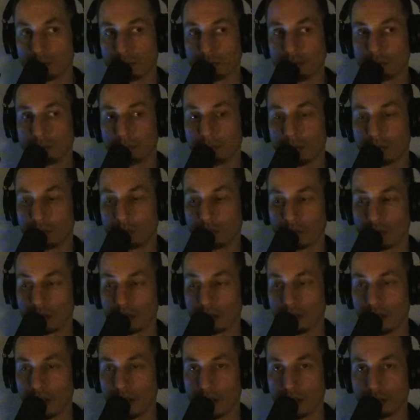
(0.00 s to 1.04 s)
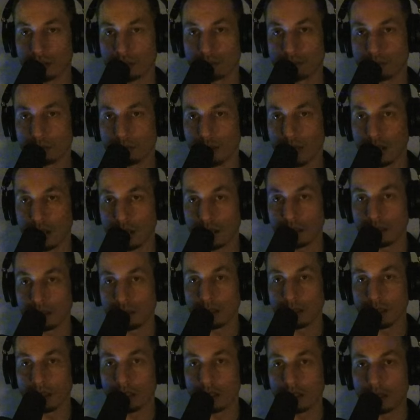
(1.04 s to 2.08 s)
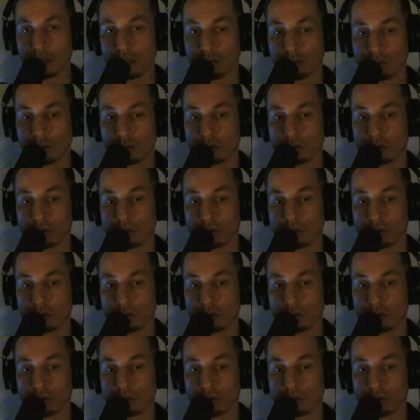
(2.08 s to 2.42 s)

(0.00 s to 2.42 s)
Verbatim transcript: people call the astral body, which